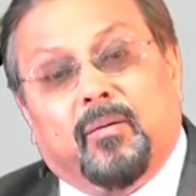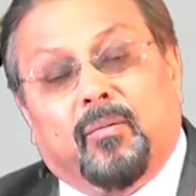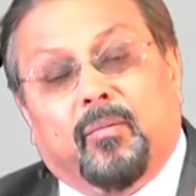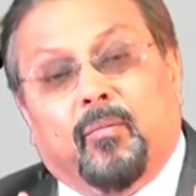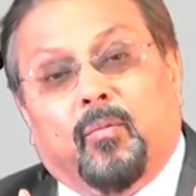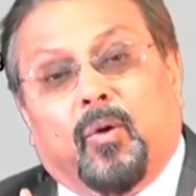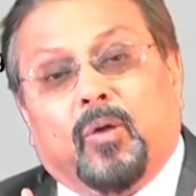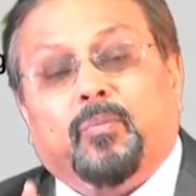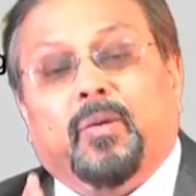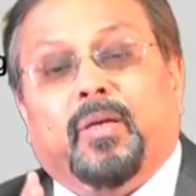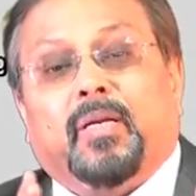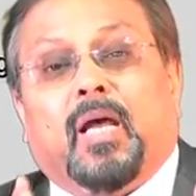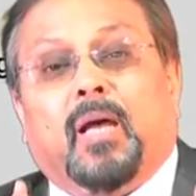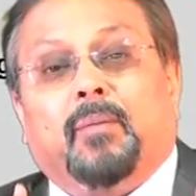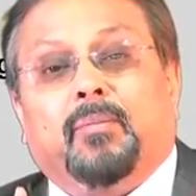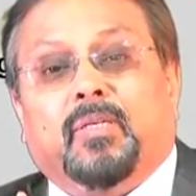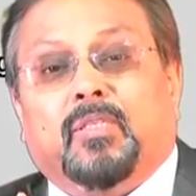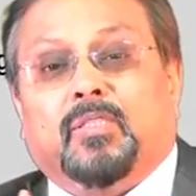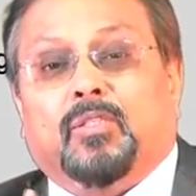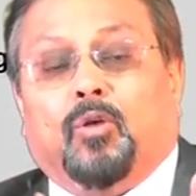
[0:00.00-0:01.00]
What might
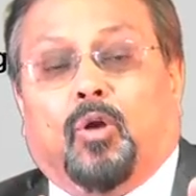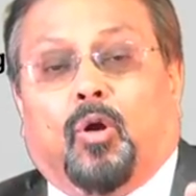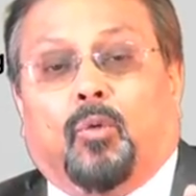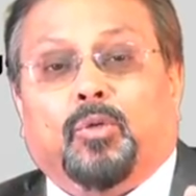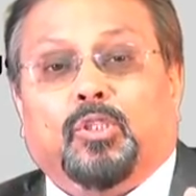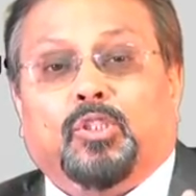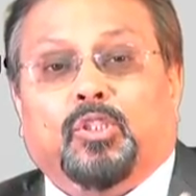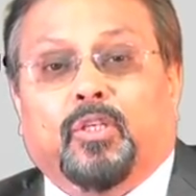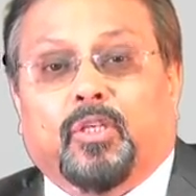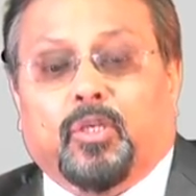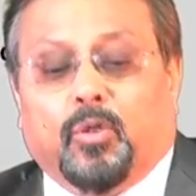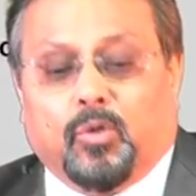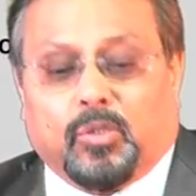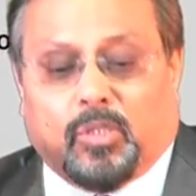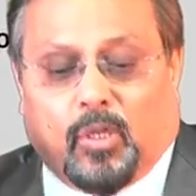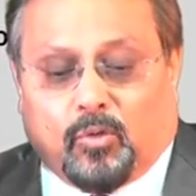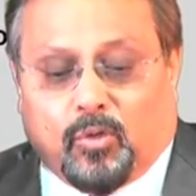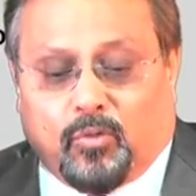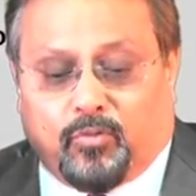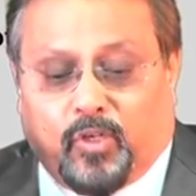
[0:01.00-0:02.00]
happen is your opportunity goes
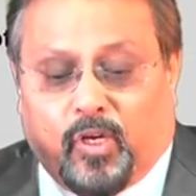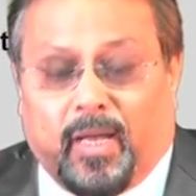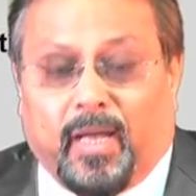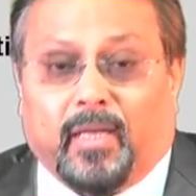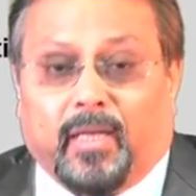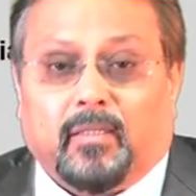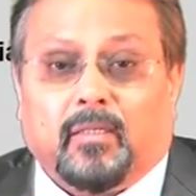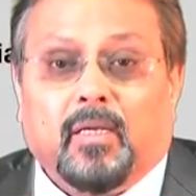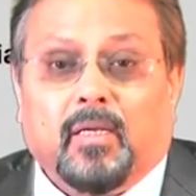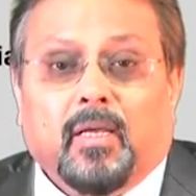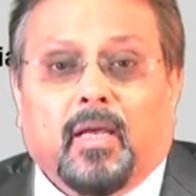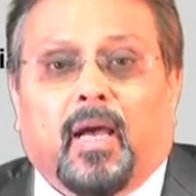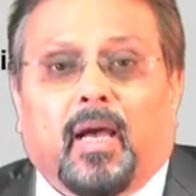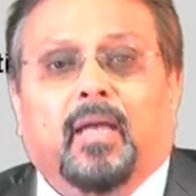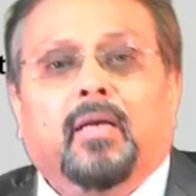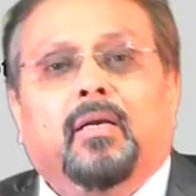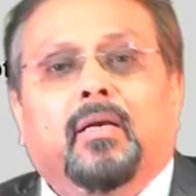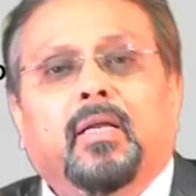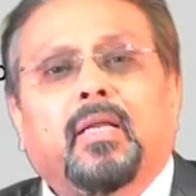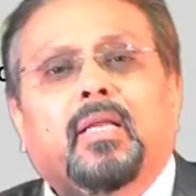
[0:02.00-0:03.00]
out of your hand,
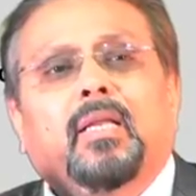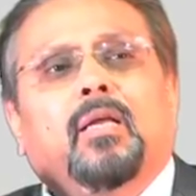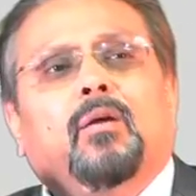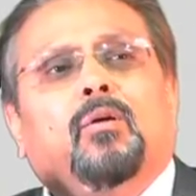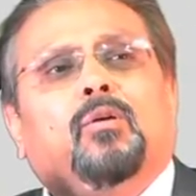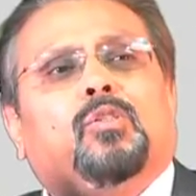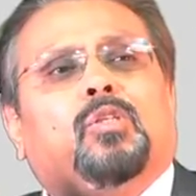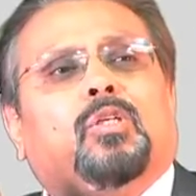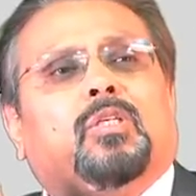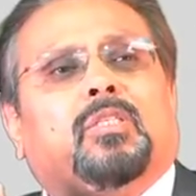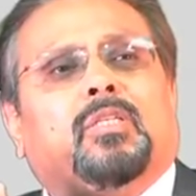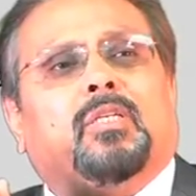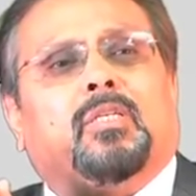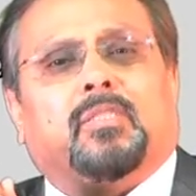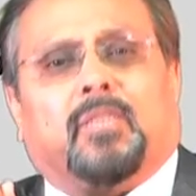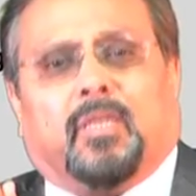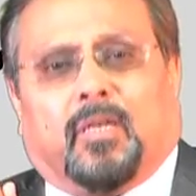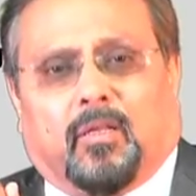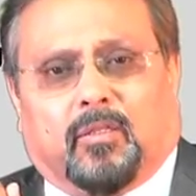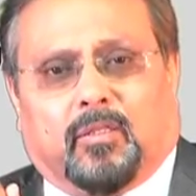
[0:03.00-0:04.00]
and renegotiation
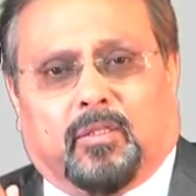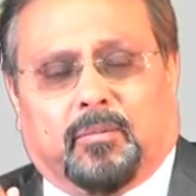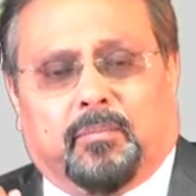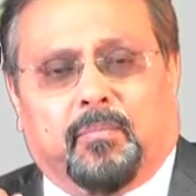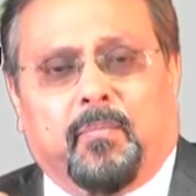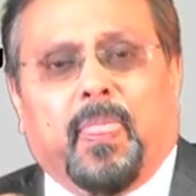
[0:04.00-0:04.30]
is another.